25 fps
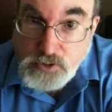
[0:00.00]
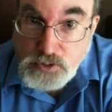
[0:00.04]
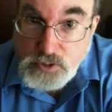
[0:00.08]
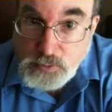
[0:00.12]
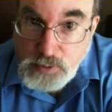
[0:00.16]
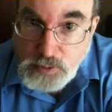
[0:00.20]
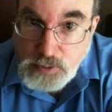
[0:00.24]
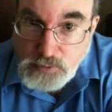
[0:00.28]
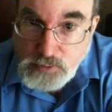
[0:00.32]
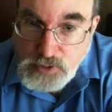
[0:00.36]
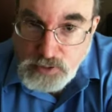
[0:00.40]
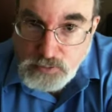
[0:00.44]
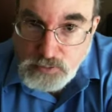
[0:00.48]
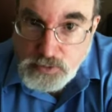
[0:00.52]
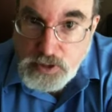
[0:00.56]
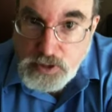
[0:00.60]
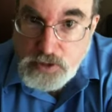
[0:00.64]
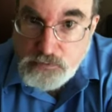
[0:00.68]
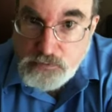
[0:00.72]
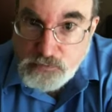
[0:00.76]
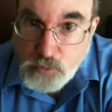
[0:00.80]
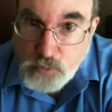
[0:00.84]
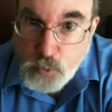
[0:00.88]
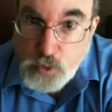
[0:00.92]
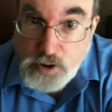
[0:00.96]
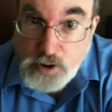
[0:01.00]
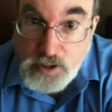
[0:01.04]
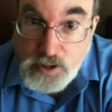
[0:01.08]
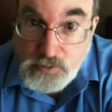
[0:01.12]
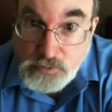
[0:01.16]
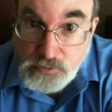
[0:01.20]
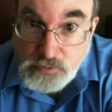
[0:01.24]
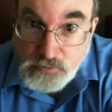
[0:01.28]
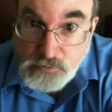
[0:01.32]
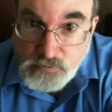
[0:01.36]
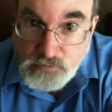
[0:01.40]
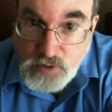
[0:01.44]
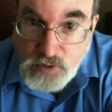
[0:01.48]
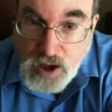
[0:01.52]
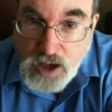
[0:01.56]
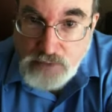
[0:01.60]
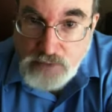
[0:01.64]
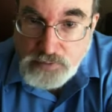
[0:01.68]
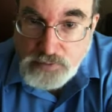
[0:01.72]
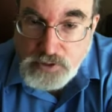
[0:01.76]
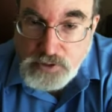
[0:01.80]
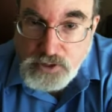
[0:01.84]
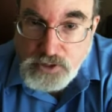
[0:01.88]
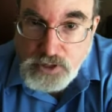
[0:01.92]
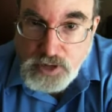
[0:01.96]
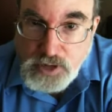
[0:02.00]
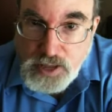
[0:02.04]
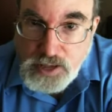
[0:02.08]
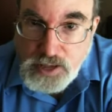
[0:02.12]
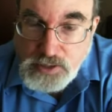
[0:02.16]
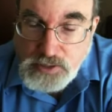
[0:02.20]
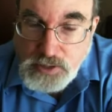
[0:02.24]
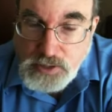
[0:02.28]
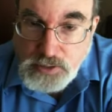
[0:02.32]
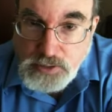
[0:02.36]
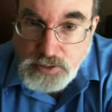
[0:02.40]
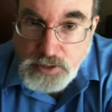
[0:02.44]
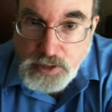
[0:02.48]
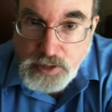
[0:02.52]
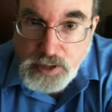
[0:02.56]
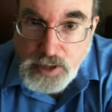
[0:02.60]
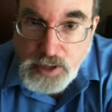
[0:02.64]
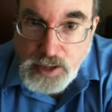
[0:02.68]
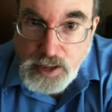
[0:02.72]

sometimes 3, 4, even 5 additional assets,